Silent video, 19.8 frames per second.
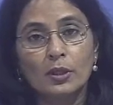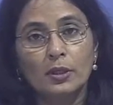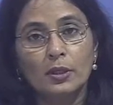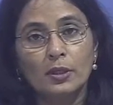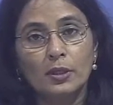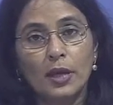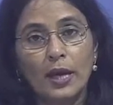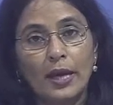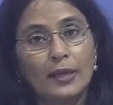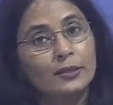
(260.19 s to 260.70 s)

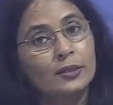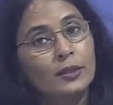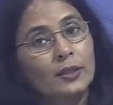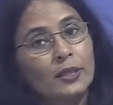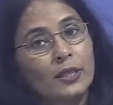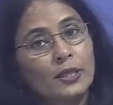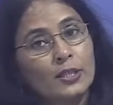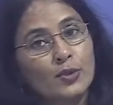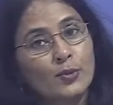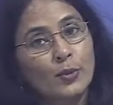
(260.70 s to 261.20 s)
either
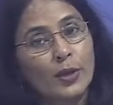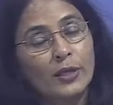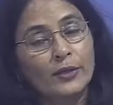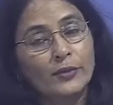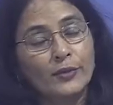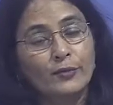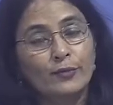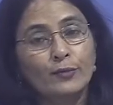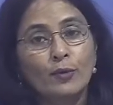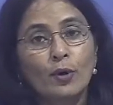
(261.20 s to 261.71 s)
in
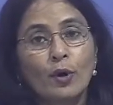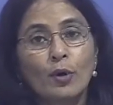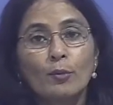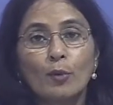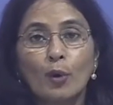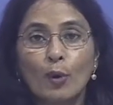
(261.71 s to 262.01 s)
jewelry form